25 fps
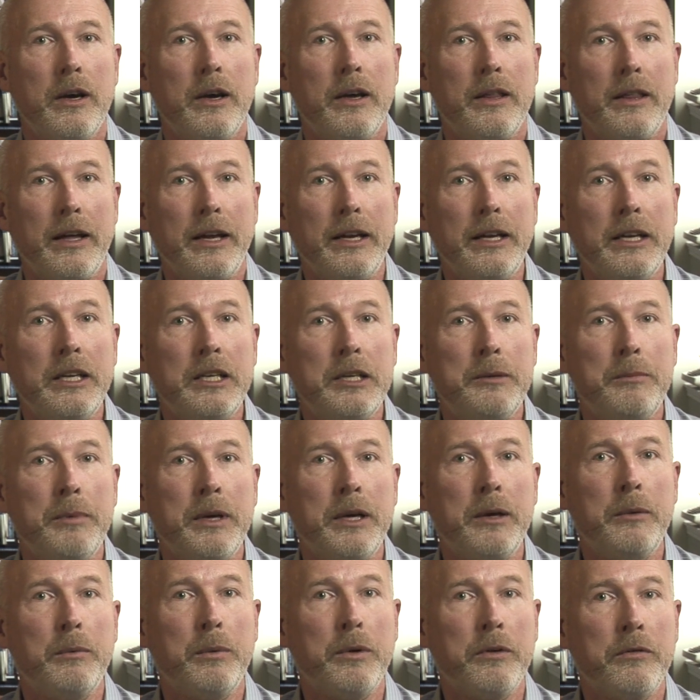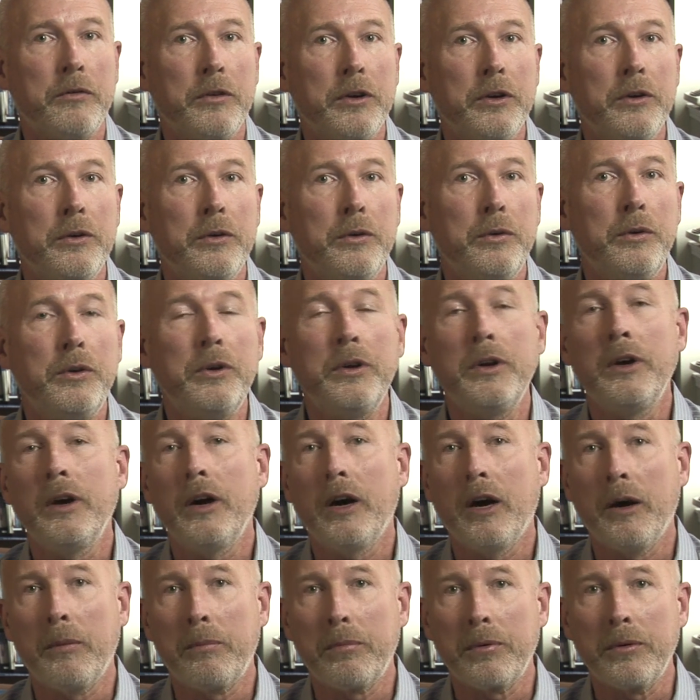They need to be reviewed,
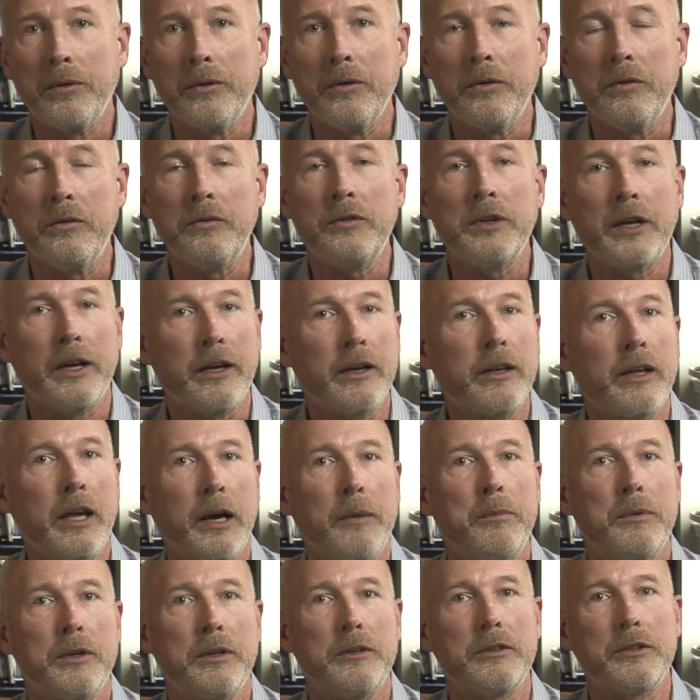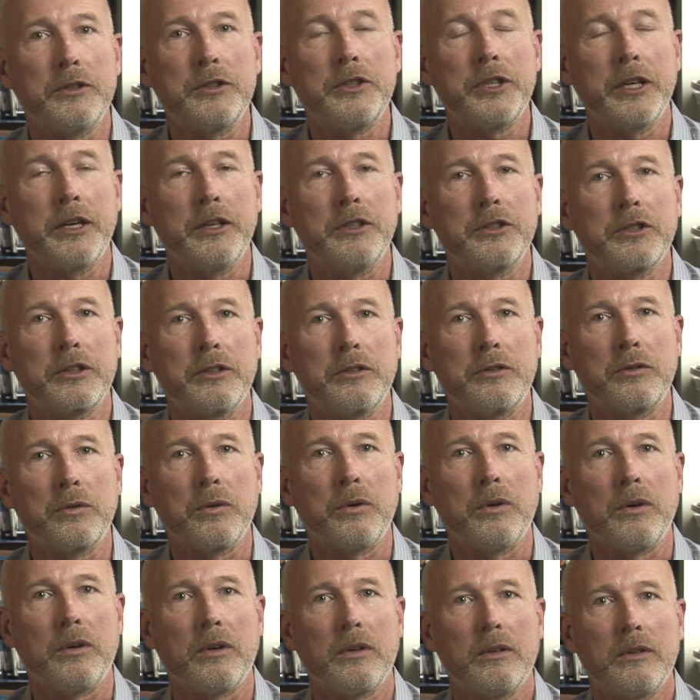approved, and kept under change
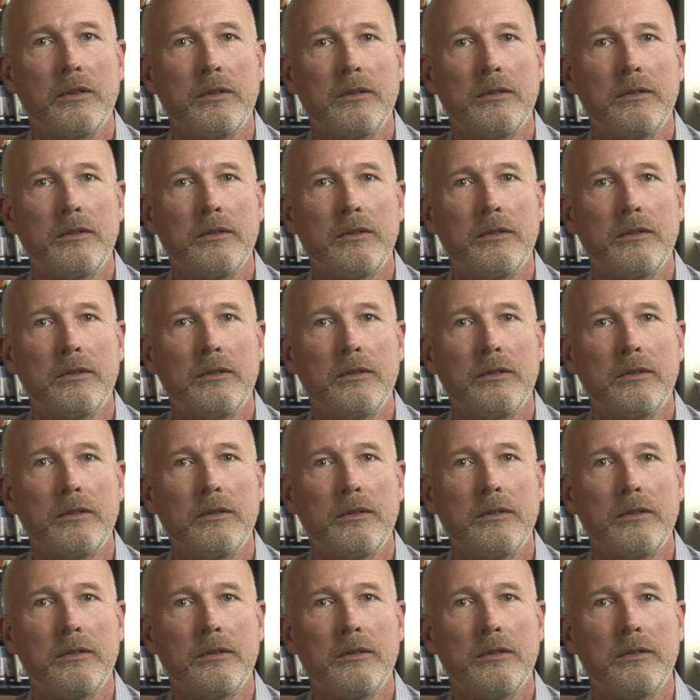control.